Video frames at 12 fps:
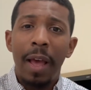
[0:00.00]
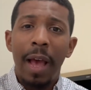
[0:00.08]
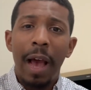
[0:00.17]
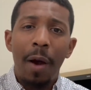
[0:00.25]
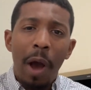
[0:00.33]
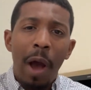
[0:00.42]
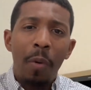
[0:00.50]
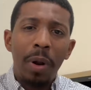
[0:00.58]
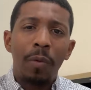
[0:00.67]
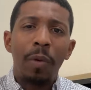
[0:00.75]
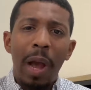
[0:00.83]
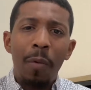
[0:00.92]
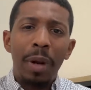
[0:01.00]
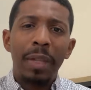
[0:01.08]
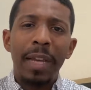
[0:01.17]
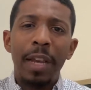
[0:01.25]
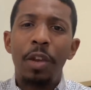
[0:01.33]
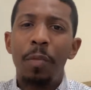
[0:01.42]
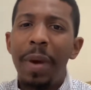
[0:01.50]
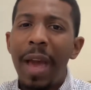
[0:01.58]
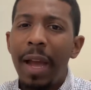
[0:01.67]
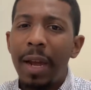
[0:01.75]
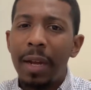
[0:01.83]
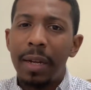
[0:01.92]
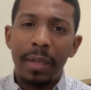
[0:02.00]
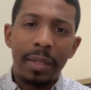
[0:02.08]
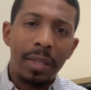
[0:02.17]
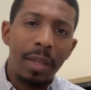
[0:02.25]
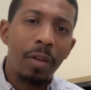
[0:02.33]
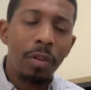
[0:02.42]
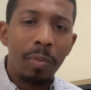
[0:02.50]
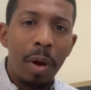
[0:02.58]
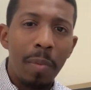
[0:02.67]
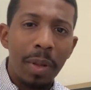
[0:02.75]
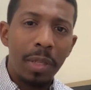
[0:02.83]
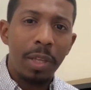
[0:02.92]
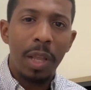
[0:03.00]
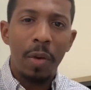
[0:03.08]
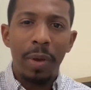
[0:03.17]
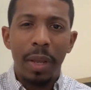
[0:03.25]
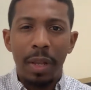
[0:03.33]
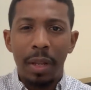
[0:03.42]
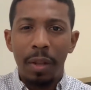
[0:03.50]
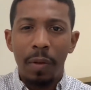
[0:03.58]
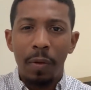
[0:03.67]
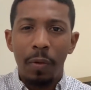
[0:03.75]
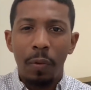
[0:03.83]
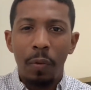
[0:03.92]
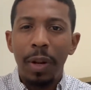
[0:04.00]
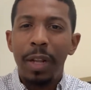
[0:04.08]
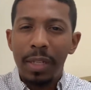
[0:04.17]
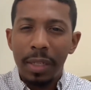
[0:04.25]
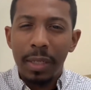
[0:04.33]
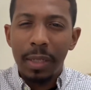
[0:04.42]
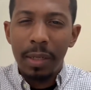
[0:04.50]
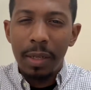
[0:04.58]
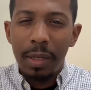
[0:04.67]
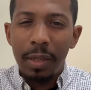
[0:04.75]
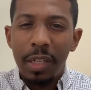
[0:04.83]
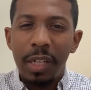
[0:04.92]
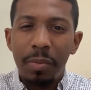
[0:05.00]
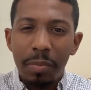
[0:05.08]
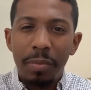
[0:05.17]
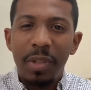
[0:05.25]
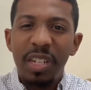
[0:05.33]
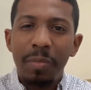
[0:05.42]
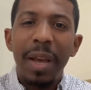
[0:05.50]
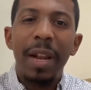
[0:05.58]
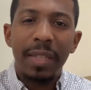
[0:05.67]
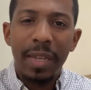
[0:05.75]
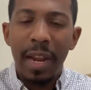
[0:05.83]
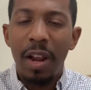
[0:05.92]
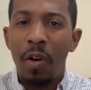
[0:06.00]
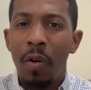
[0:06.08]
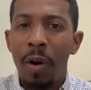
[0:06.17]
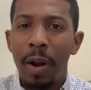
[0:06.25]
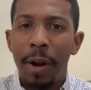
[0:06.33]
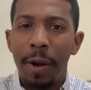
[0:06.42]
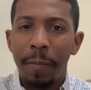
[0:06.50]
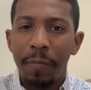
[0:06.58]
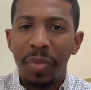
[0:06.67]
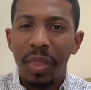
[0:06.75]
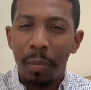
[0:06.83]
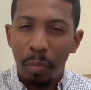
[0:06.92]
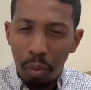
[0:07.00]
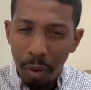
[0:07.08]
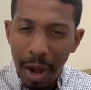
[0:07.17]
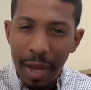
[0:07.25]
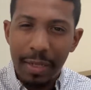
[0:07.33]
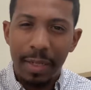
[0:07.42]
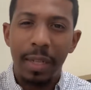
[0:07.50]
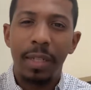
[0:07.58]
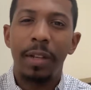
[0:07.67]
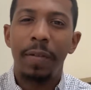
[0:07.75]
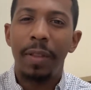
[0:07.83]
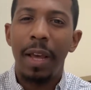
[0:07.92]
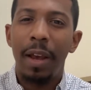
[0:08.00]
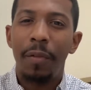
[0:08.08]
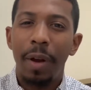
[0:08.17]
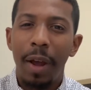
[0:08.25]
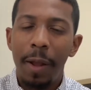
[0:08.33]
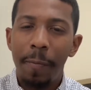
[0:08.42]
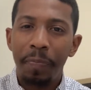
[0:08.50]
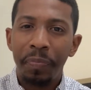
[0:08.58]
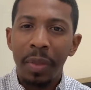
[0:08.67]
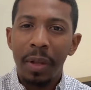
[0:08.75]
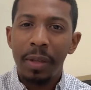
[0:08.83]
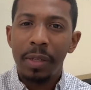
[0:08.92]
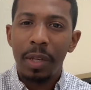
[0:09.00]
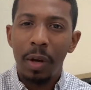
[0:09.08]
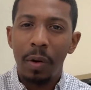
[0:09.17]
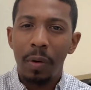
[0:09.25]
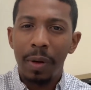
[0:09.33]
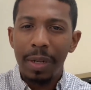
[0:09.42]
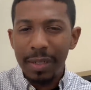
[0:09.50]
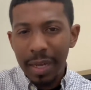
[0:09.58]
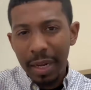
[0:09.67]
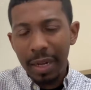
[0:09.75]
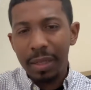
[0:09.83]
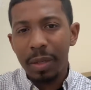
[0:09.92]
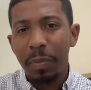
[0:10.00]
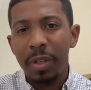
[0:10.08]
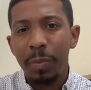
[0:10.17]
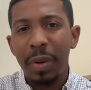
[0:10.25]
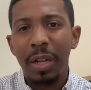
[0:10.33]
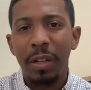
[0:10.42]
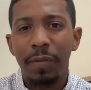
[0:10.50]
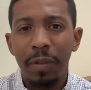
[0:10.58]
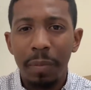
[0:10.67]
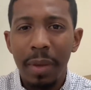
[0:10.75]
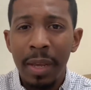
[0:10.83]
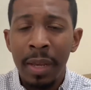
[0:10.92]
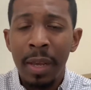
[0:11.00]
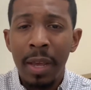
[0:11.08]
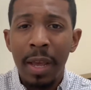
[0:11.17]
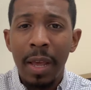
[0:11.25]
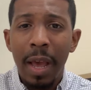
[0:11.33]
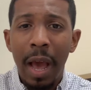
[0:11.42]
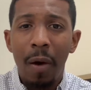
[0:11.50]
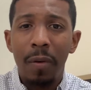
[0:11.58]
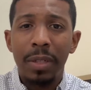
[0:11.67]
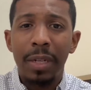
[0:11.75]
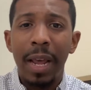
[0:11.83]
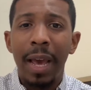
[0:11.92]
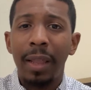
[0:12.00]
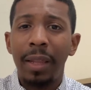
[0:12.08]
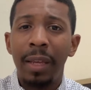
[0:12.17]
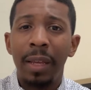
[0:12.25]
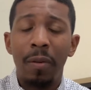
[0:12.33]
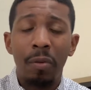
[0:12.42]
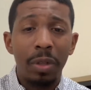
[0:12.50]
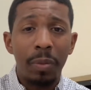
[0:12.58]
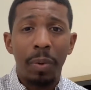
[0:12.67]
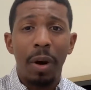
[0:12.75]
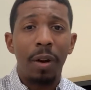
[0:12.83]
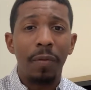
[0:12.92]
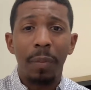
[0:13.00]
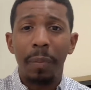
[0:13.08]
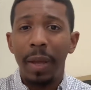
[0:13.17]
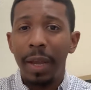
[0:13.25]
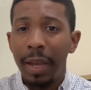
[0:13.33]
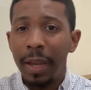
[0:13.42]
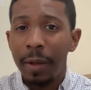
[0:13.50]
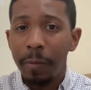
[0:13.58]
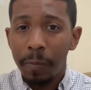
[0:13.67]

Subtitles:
I want to take you back to those moments so that we can really just meditate on the process of that, right? So let's take it into perspective. For me, I was an athlete. I was a part of the band.